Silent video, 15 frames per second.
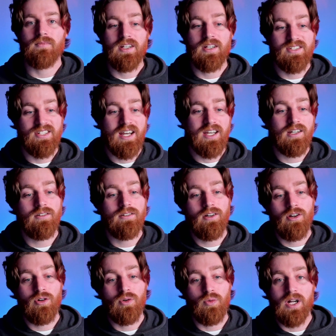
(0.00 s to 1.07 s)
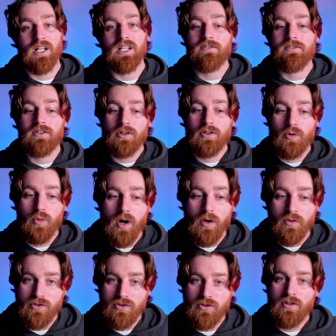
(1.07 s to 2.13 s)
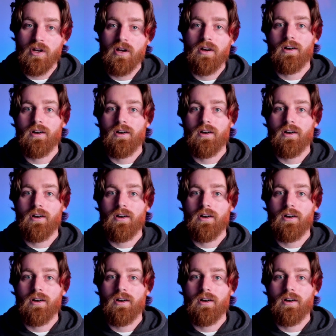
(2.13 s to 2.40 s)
Second, relevant quotes.